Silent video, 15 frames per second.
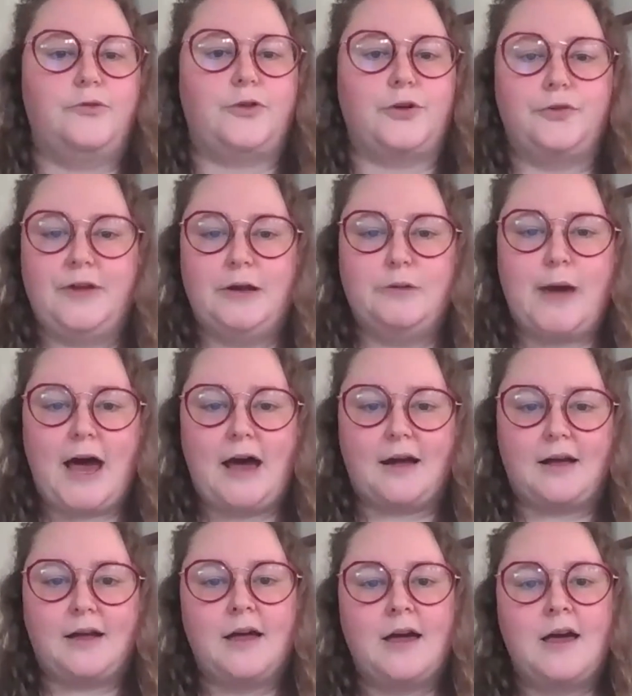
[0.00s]
for
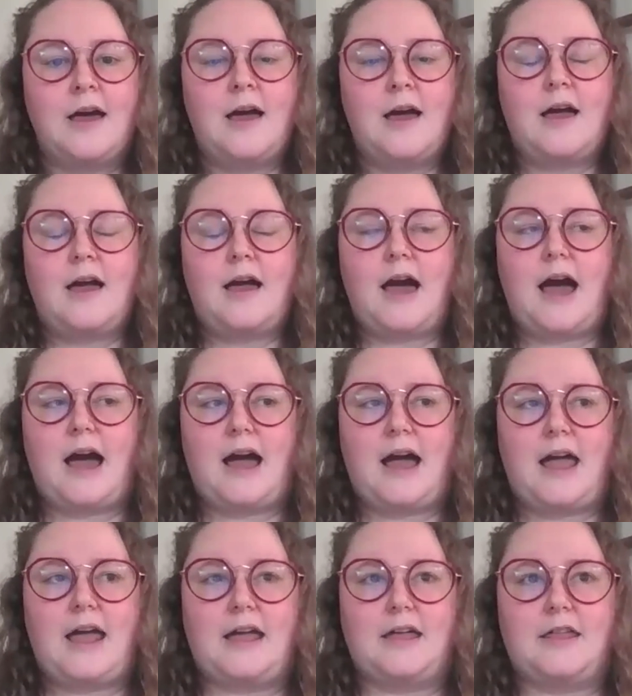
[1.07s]
feedback.
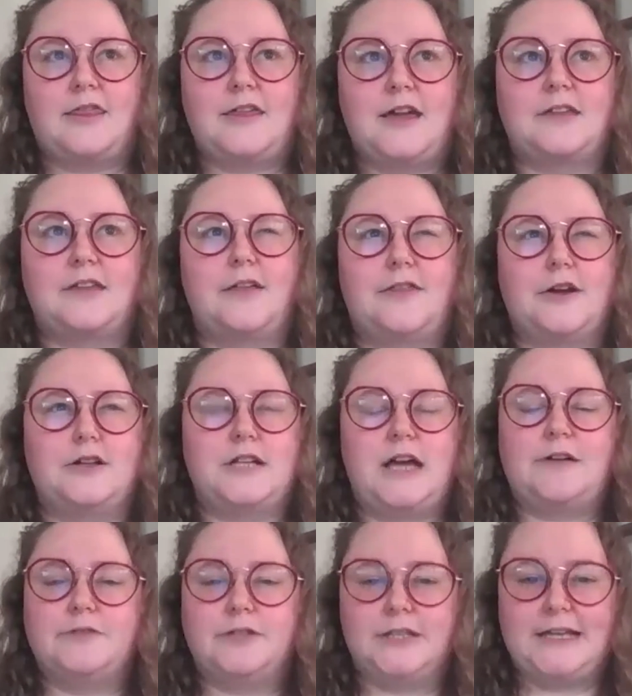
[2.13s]
I think that there
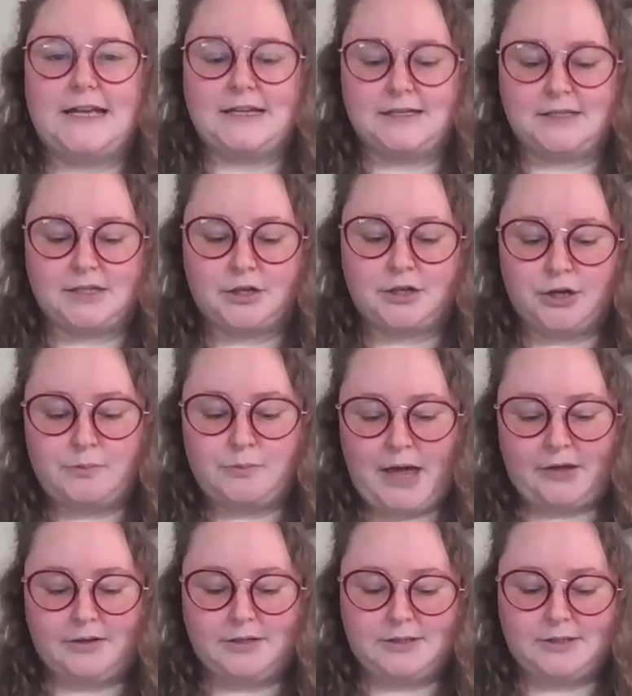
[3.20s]
definitely is a good
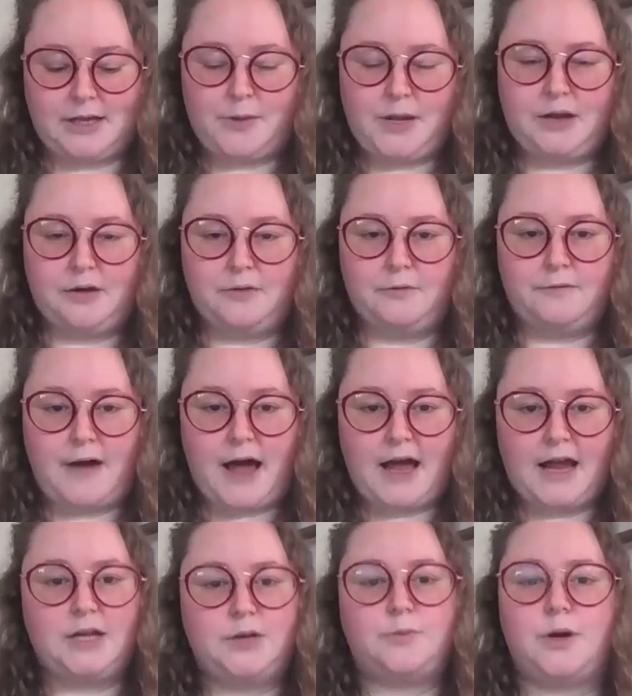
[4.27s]
balance that we can
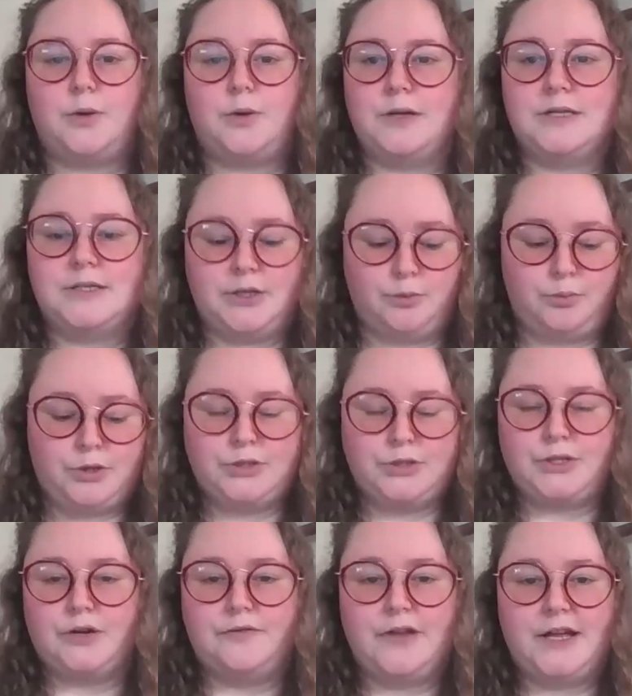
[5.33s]
find where we're still
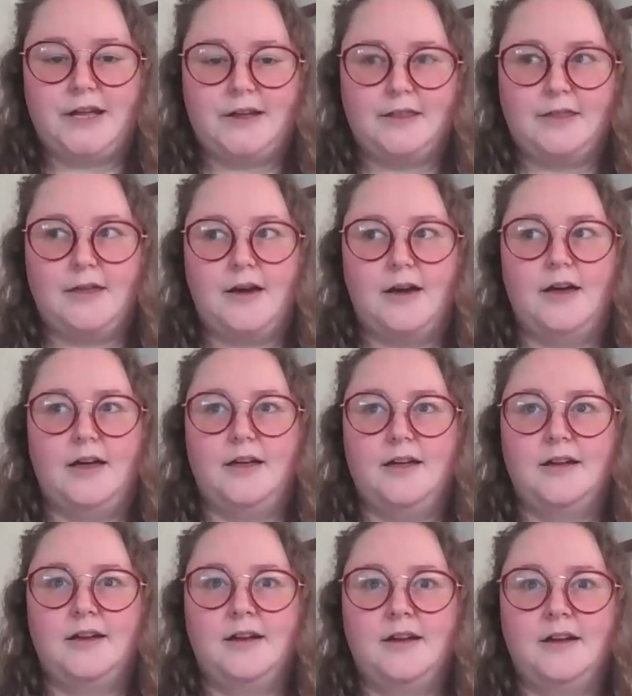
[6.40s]
preserving
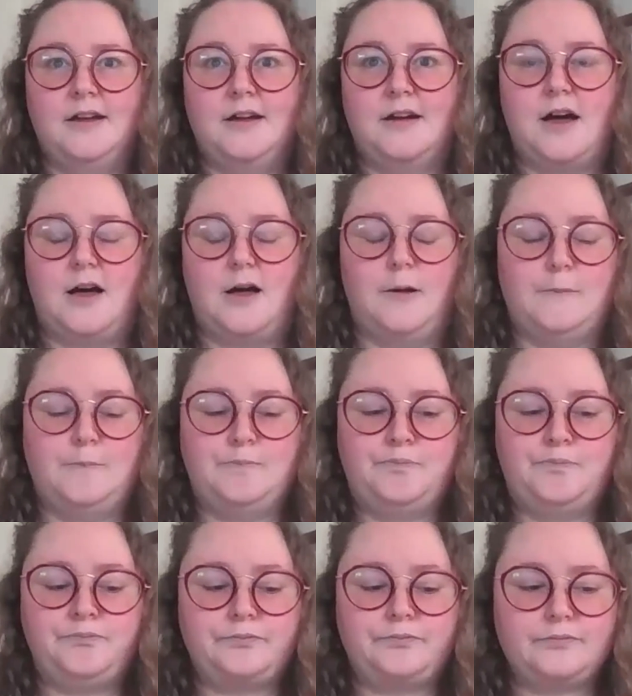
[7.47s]

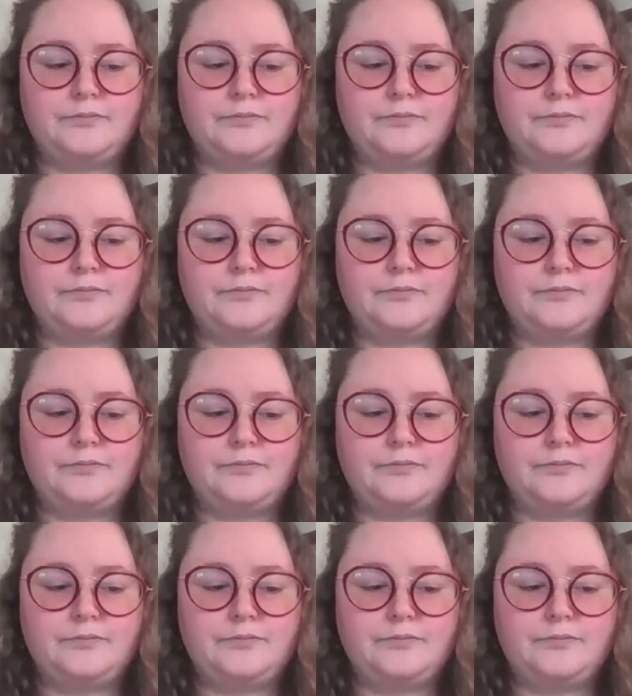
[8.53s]
um,